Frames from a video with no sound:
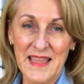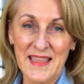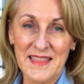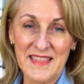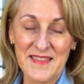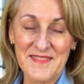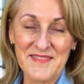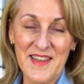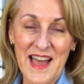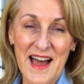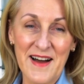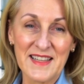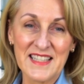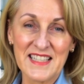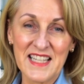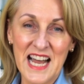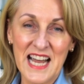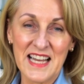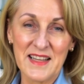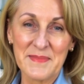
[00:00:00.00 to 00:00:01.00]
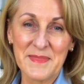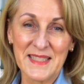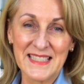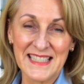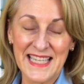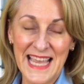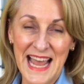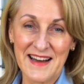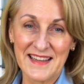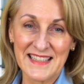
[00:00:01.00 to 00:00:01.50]
The Fair
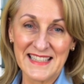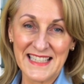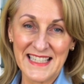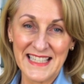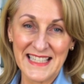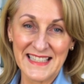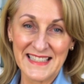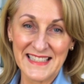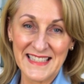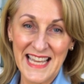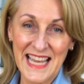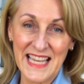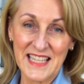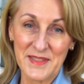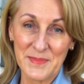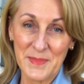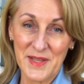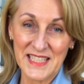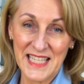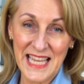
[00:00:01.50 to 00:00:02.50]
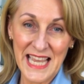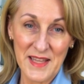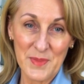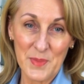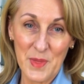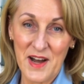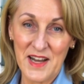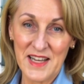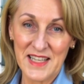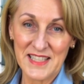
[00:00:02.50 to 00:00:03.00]
Entitlements Guarantee is there to protect
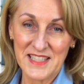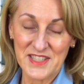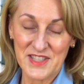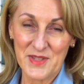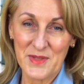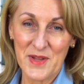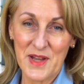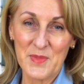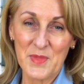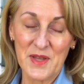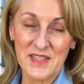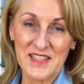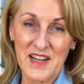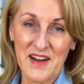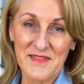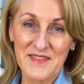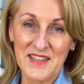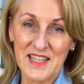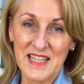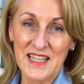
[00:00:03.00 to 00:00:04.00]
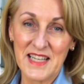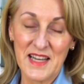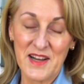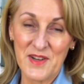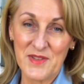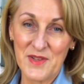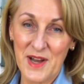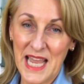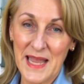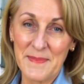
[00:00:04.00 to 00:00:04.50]
workers during what's often an
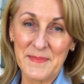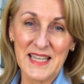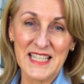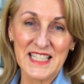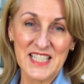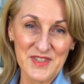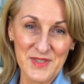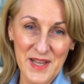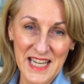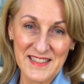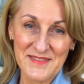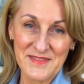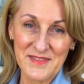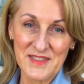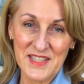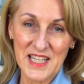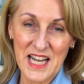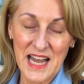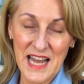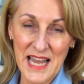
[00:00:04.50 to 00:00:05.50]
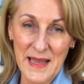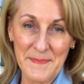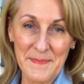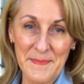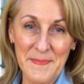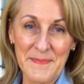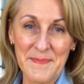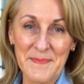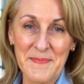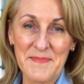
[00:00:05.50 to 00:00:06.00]
incredibly stressful time.
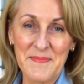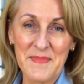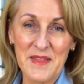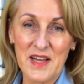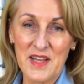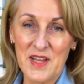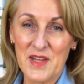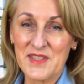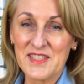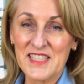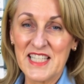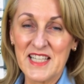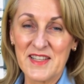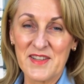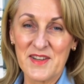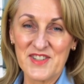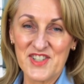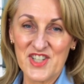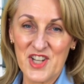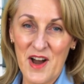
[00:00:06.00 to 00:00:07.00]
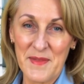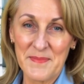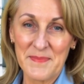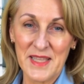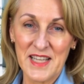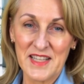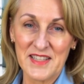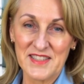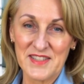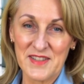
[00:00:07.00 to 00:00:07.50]
Losing your job
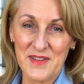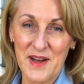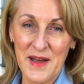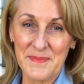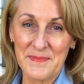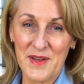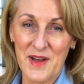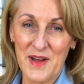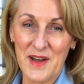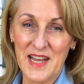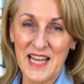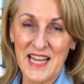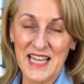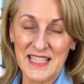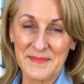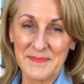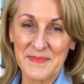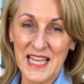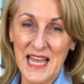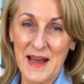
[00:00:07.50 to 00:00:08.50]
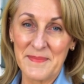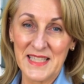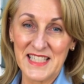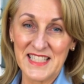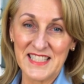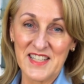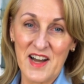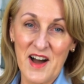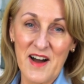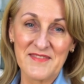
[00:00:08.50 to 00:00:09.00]
because your employer has become
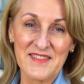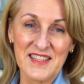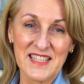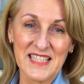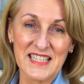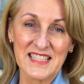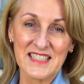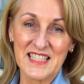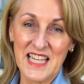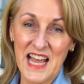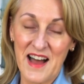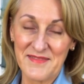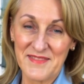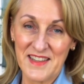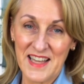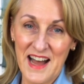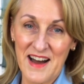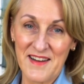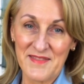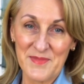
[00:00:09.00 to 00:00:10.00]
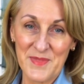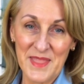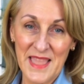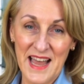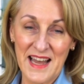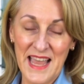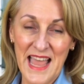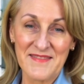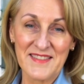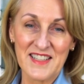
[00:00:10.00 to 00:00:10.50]
insolvent is tough enough
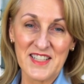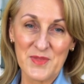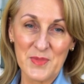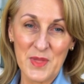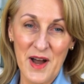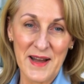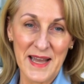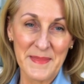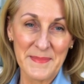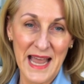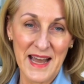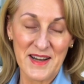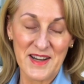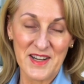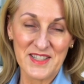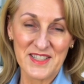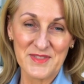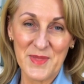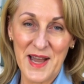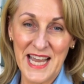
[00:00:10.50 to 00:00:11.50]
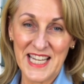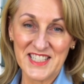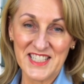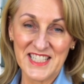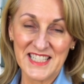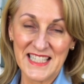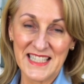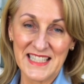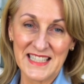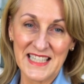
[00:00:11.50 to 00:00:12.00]
without having to worry about lost
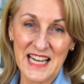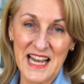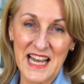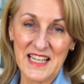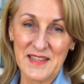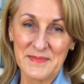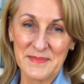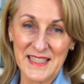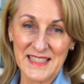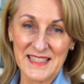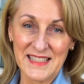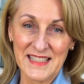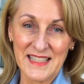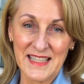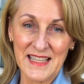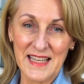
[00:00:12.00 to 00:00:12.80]
wages and entitlements.